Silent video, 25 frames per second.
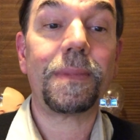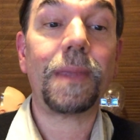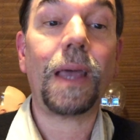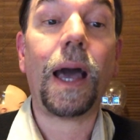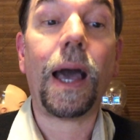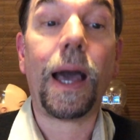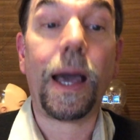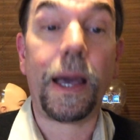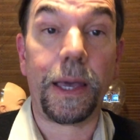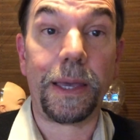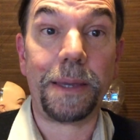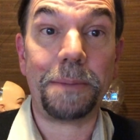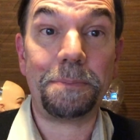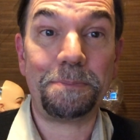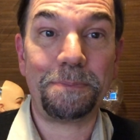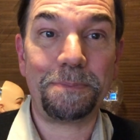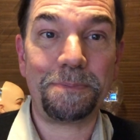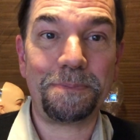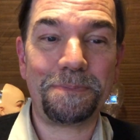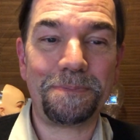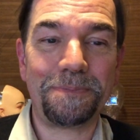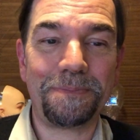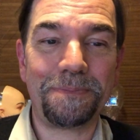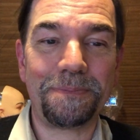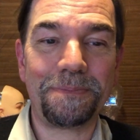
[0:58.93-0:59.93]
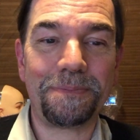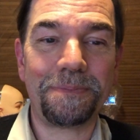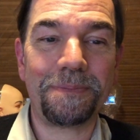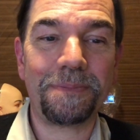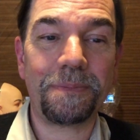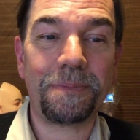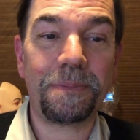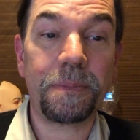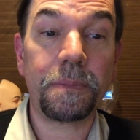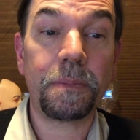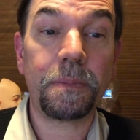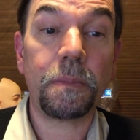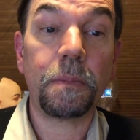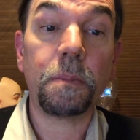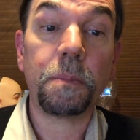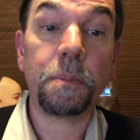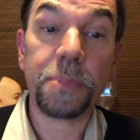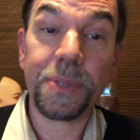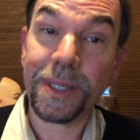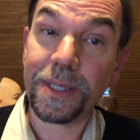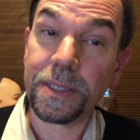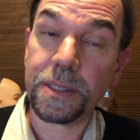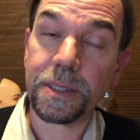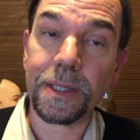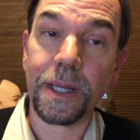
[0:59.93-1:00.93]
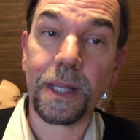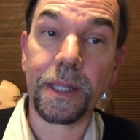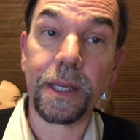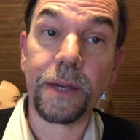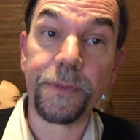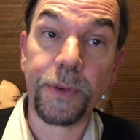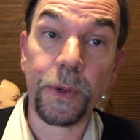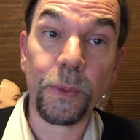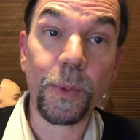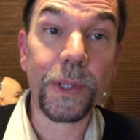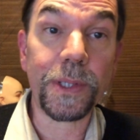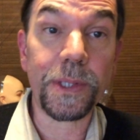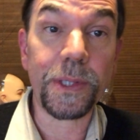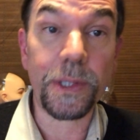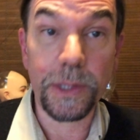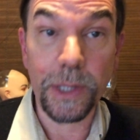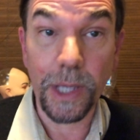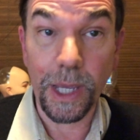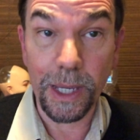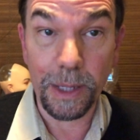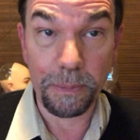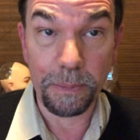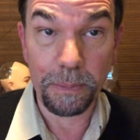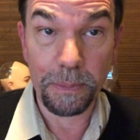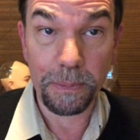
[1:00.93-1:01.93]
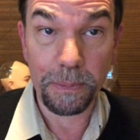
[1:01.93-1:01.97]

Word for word: Hi. Please tell everyone your name.